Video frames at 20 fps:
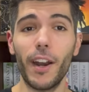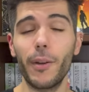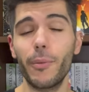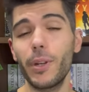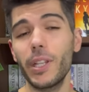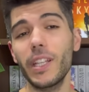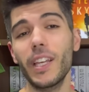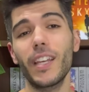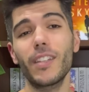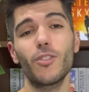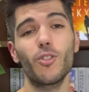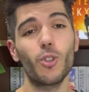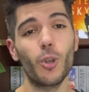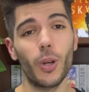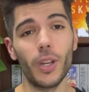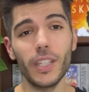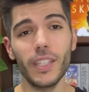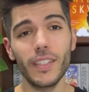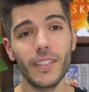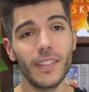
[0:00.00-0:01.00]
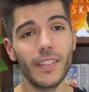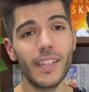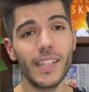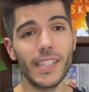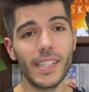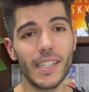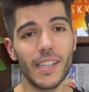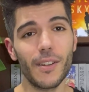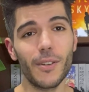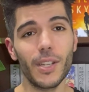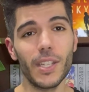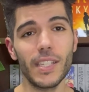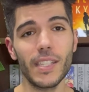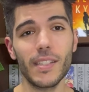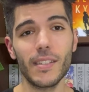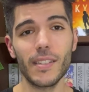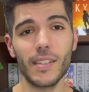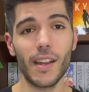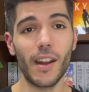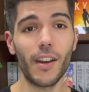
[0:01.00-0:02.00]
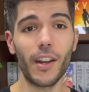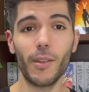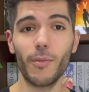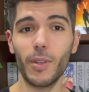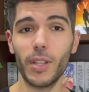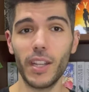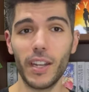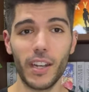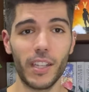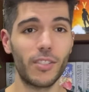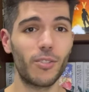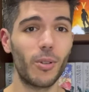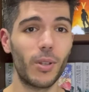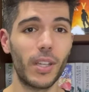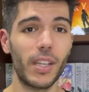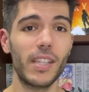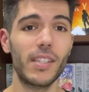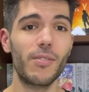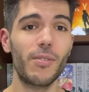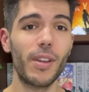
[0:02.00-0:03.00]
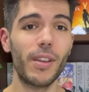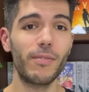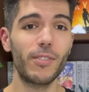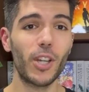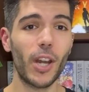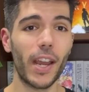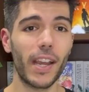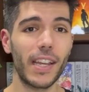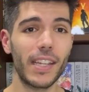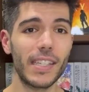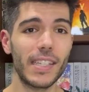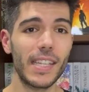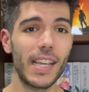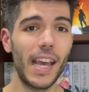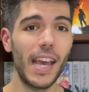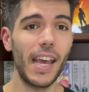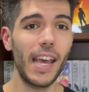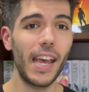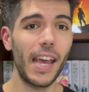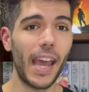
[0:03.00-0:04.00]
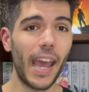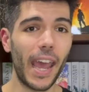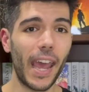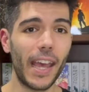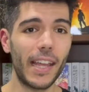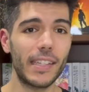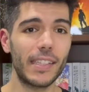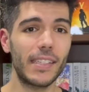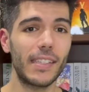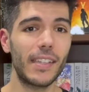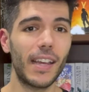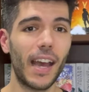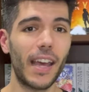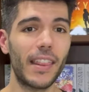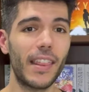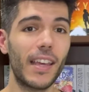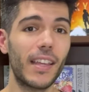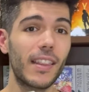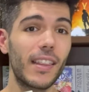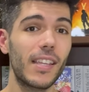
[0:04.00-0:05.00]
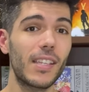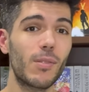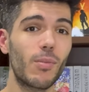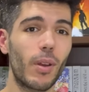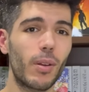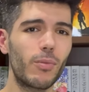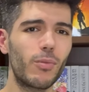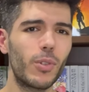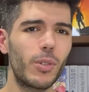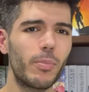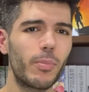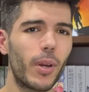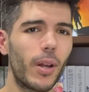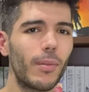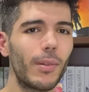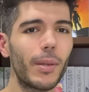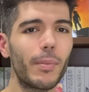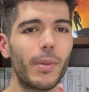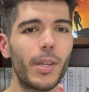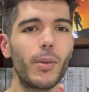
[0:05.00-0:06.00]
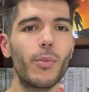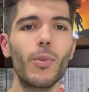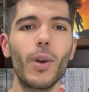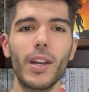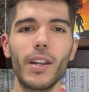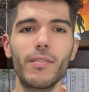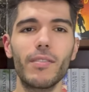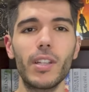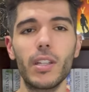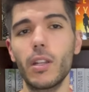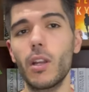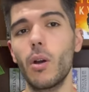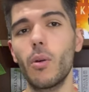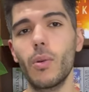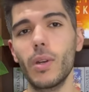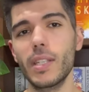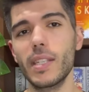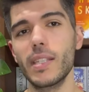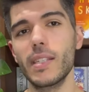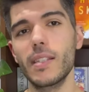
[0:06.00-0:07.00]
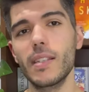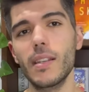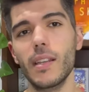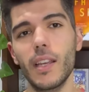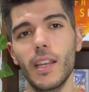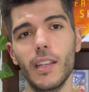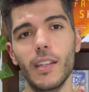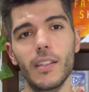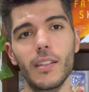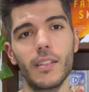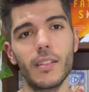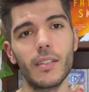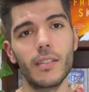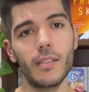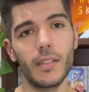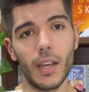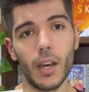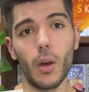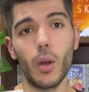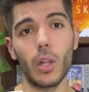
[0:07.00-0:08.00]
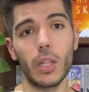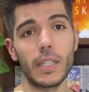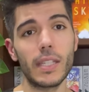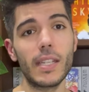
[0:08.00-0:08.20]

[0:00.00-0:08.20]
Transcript: I really enjoyed the series, starting with A Natural History of Dragons, and I think this one would probably be one of the lowest in the whole